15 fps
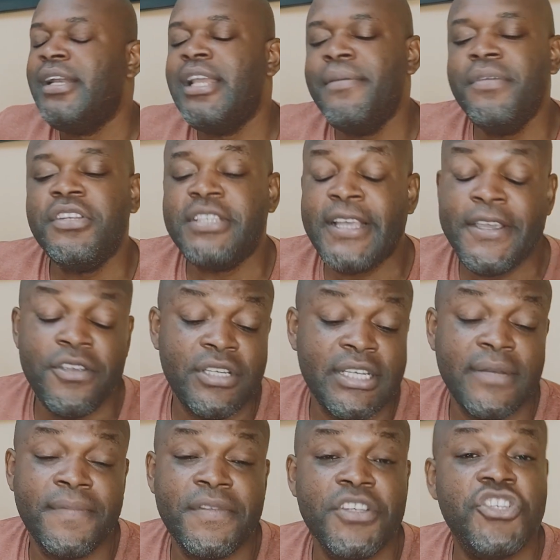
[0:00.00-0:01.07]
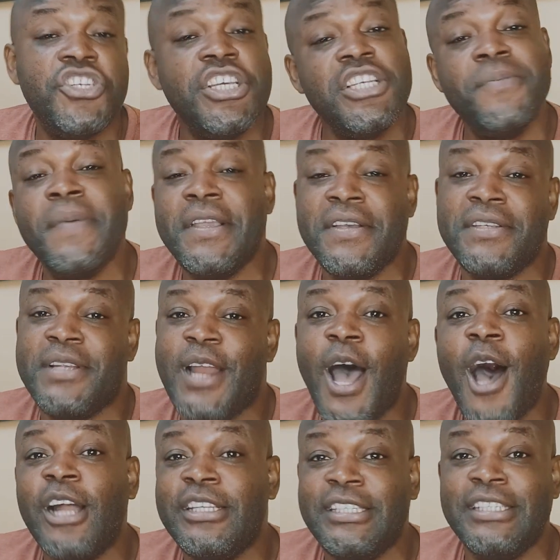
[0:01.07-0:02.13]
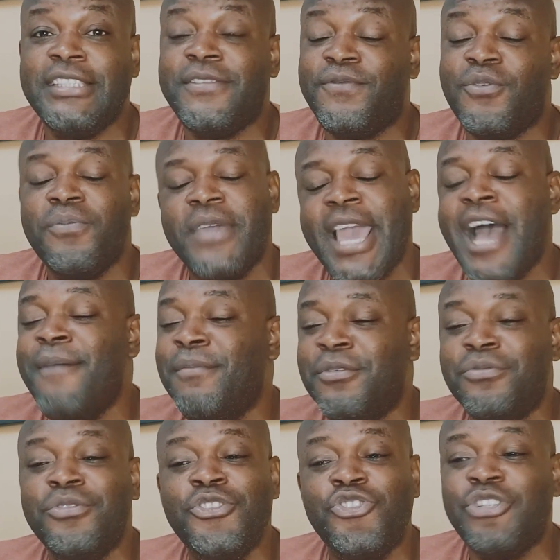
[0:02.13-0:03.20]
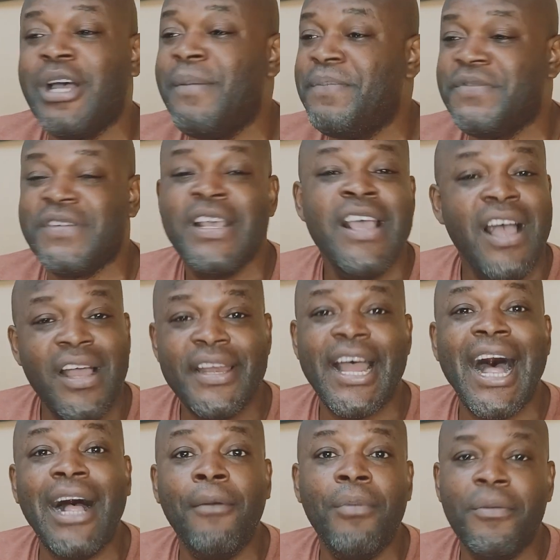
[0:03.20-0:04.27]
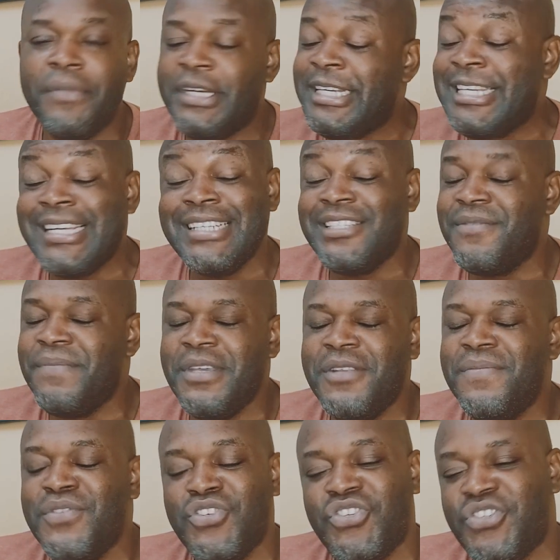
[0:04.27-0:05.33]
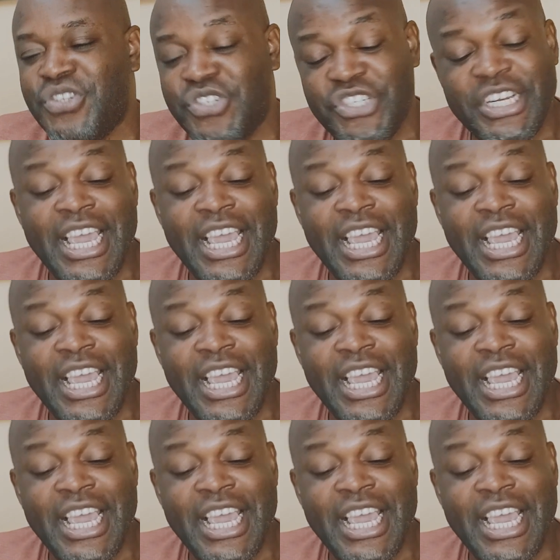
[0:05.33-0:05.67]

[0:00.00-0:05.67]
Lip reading: Let me tell you something. Just because an artist from Cameroon drops an album, it doesn't mean Mr.